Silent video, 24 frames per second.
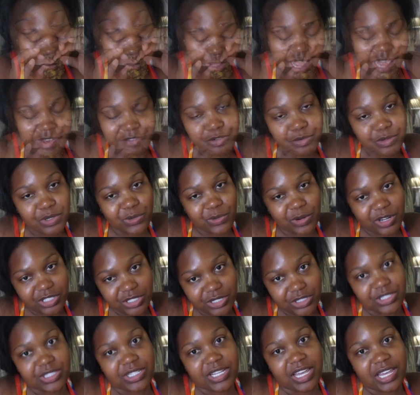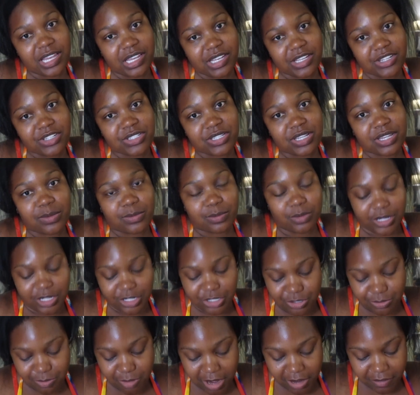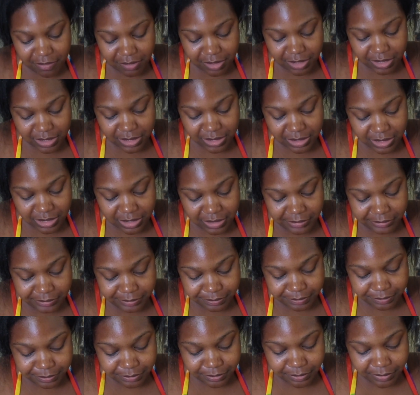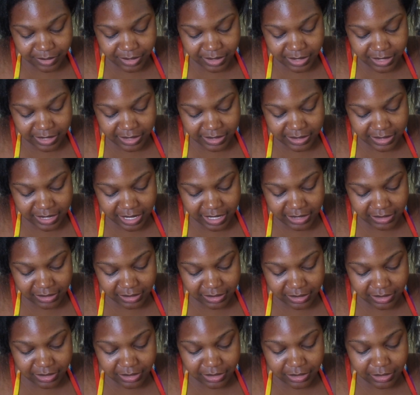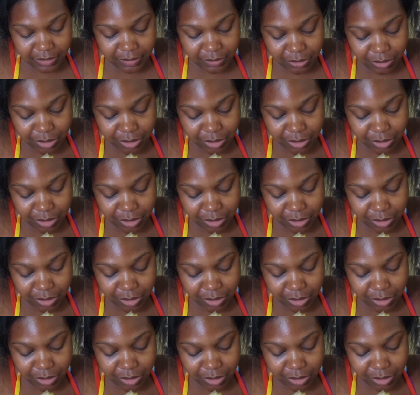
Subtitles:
After we crossed the stage, like, we'll get you breakfast. It's at the